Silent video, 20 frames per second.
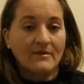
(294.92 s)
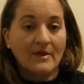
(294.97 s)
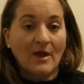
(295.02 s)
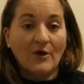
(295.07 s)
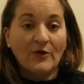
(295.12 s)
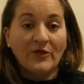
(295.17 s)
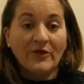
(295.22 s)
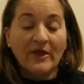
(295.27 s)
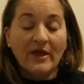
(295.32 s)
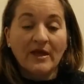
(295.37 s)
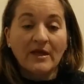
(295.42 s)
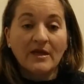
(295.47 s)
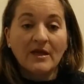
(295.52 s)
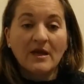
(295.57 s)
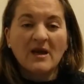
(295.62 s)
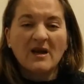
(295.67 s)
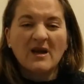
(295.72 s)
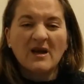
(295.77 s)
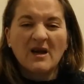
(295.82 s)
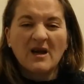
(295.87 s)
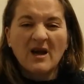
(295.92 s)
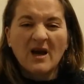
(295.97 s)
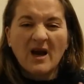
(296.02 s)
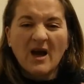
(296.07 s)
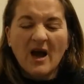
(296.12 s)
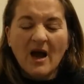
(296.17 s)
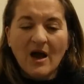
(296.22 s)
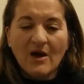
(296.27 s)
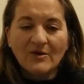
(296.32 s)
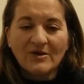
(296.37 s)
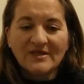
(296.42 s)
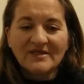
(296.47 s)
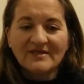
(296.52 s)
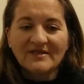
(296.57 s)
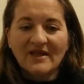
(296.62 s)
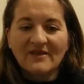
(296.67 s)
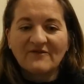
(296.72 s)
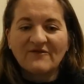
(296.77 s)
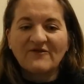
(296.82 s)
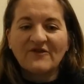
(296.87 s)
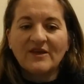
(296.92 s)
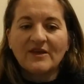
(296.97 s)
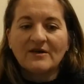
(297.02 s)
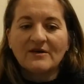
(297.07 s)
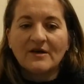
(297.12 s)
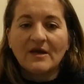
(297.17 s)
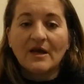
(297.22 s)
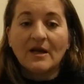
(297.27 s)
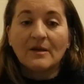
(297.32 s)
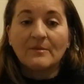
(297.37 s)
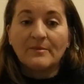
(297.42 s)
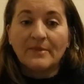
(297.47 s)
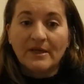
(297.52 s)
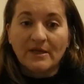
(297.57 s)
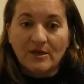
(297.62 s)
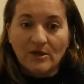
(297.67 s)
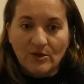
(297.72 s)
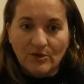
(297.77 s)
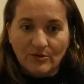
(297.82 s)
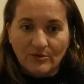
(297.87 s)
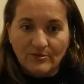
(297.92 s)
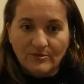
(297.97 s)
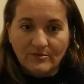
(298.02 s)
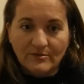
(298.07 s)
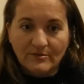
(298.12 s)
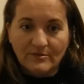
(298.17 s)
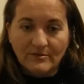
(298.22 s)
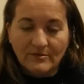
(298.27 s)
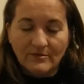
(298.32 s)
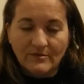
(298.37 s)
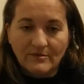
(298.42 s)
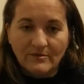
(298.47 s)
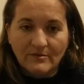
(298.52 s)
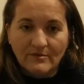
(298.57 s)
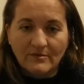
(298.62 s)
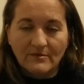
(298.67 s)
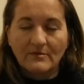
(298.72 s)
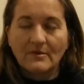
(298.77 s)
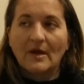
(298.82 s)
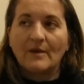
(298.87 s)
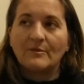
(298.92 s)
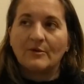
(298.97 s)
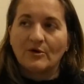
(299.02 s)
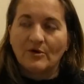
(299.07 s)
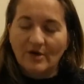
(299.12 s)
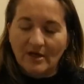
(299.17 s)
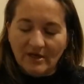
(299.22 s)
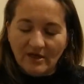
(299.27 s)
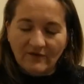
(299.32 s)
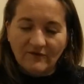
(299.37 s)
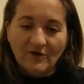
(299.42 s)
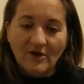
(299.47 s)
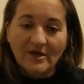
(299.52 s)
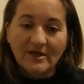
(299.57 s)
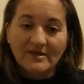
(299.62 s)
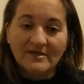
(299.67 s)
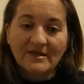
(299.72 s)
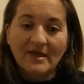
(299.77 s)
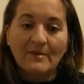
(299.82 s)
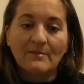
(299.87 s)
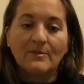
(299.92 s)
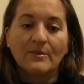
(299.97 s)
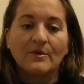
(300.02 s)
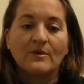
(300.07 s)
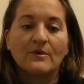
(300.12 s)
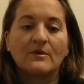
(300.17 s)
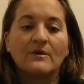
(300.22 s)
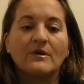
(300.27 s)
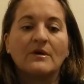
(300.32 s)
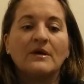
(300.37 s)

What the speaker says: Now think, how is that fear helping you? I'm gonna give you an example.